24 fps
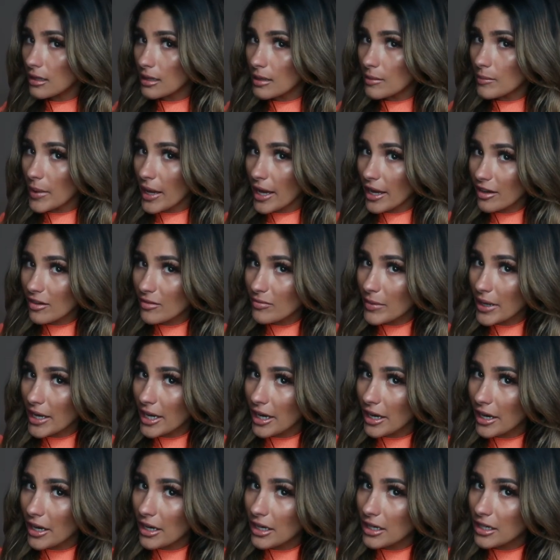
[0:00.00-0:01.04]
the back of my
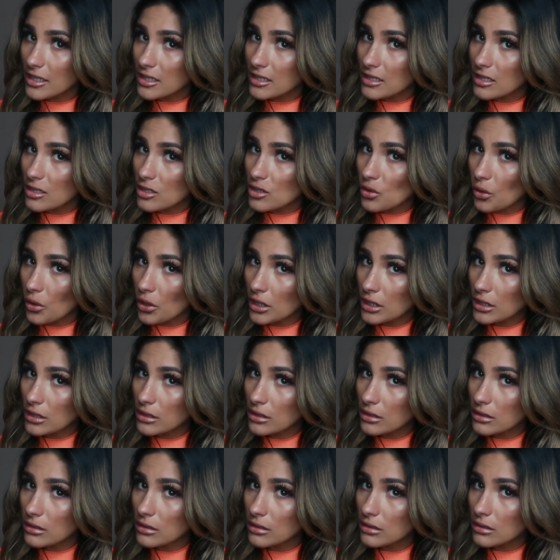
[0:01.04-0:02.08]
hair is this short
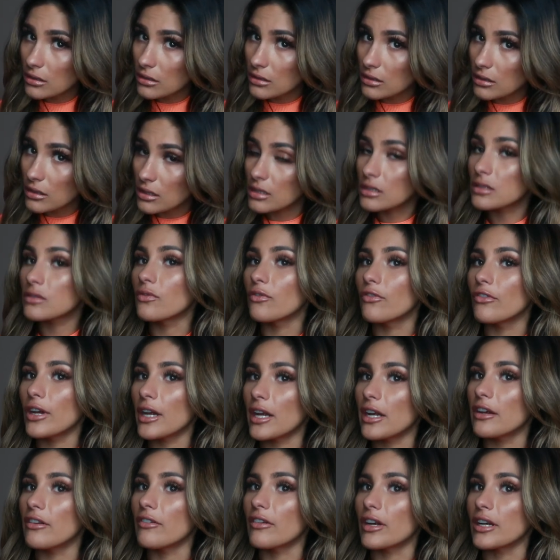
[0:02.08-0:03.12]
it's
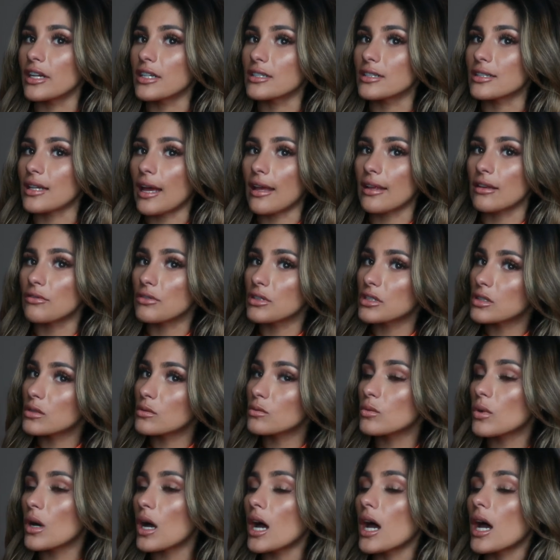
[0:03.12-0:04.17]
very very sad
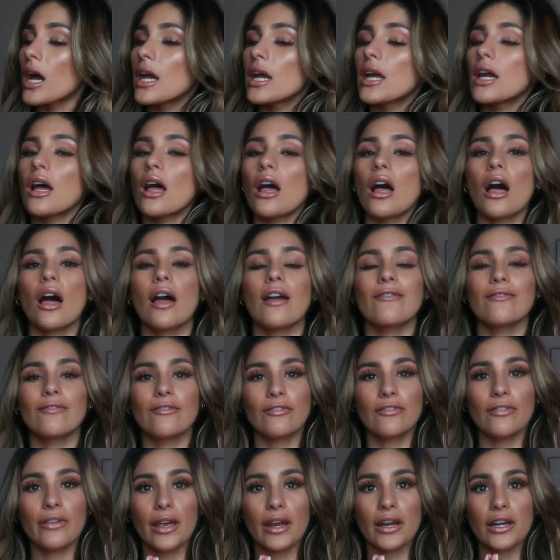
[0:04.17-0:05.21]
reason why
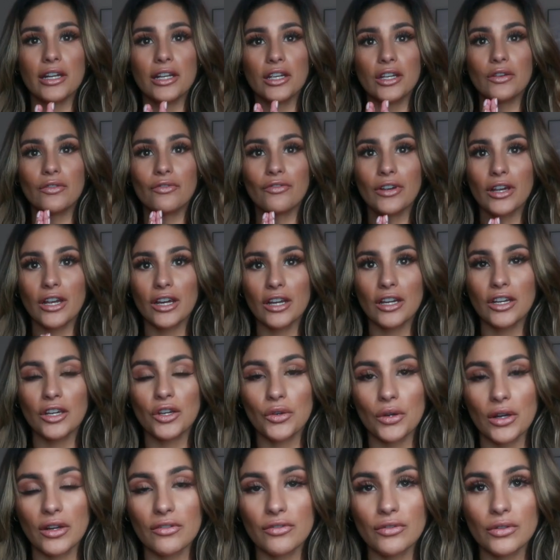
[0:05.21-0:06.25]
I'm very very
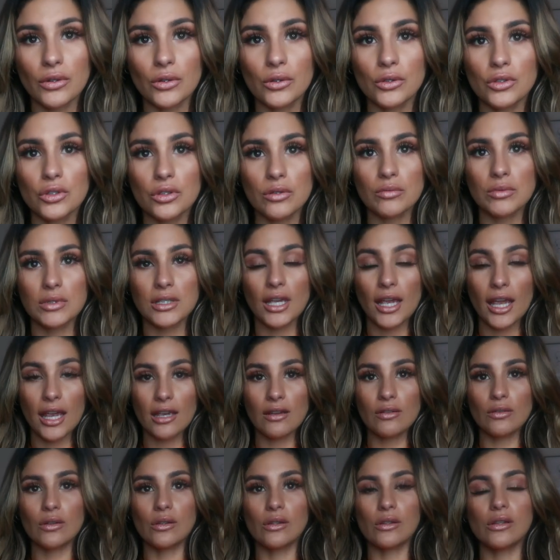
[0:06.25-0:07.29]
grateful to be
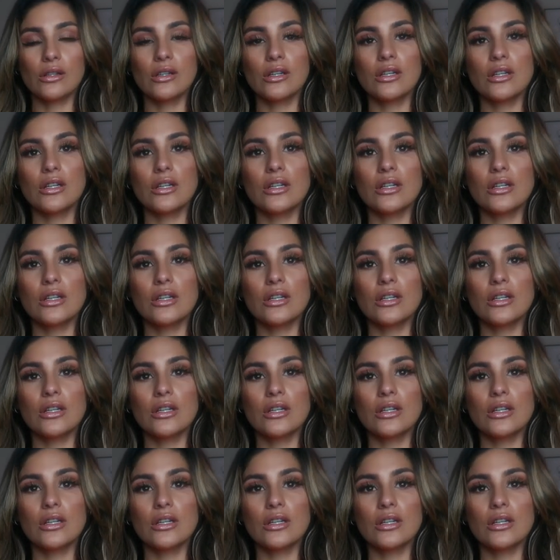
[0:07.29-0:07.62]
able